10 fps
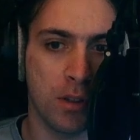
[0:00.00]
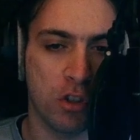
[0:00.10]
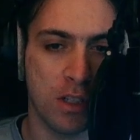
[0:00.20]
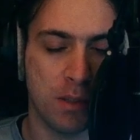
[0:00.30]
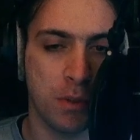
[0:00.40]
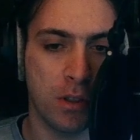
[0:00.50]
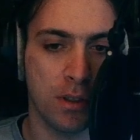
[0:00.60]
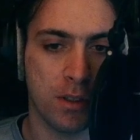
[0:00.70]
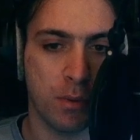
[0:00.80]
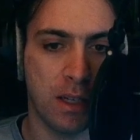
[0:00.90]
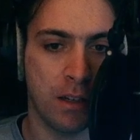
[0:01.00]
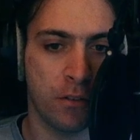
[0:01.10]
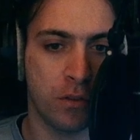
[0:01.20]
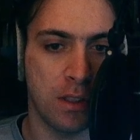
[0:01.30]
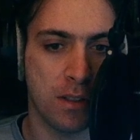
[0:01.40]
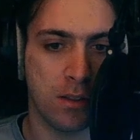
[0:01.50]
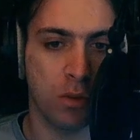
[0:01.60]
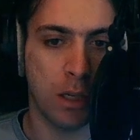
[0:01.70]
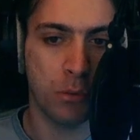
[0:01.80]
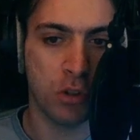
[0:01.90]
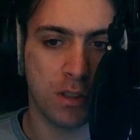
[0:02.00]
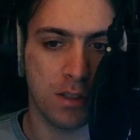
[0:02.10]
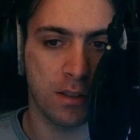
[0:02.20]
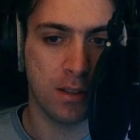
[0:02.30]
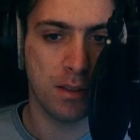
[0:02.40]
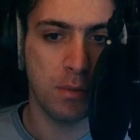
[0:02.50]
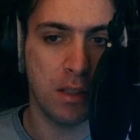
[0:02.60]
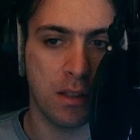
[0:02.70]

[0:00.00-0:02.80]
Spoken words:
just because we have these two objects here doesn't mean that